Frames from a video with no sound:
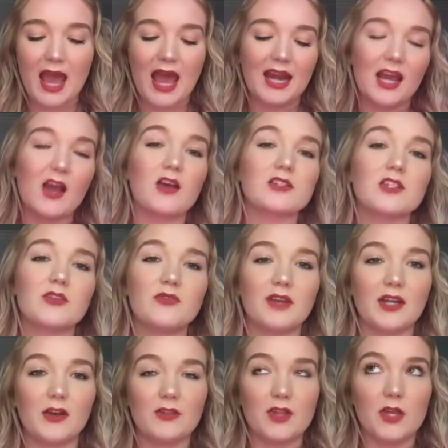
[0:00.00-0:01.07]
and I also
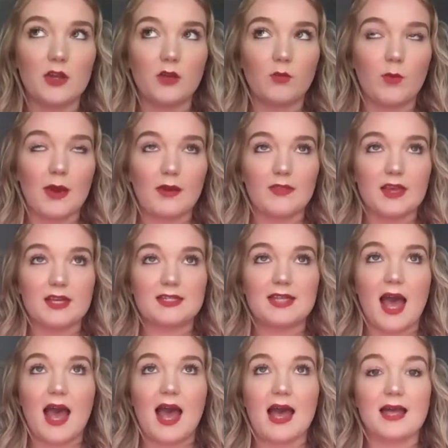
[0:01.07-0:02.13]
figure that you can wear this
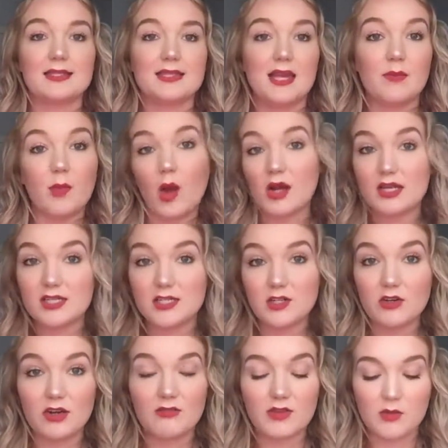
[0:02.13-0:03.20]
as a
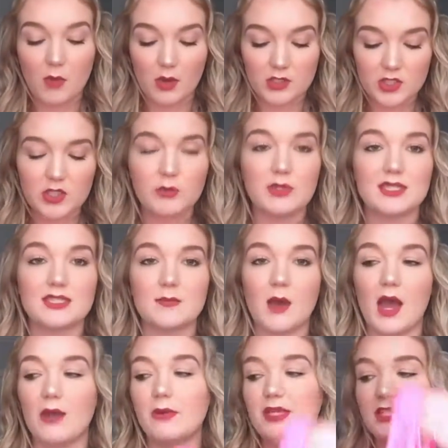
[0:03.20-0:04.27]
bodysuit if you want to with some
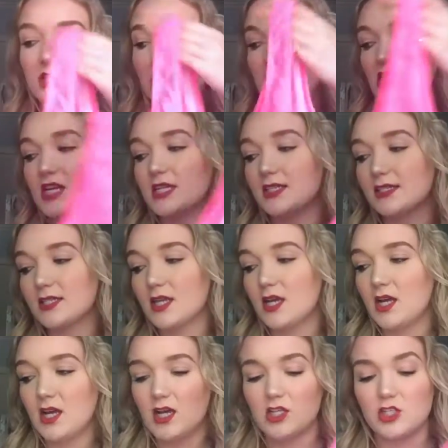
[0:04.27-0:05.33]
high-waisted jeans.
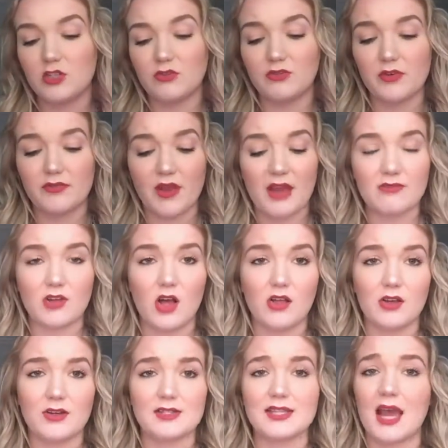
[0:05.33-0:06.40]
So for
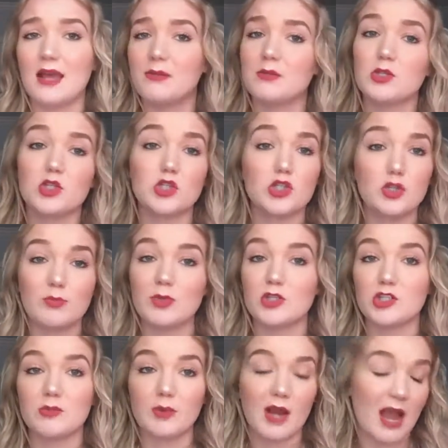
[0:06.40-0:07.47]
$5 I'm super,
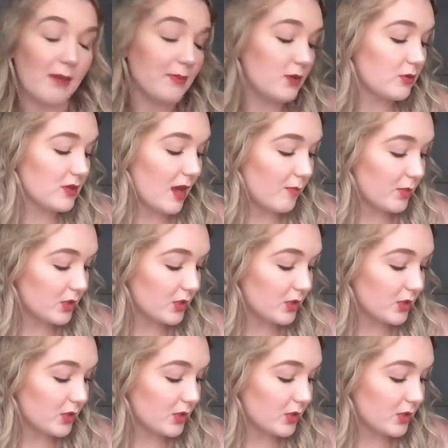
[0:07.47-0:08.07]
super happy with that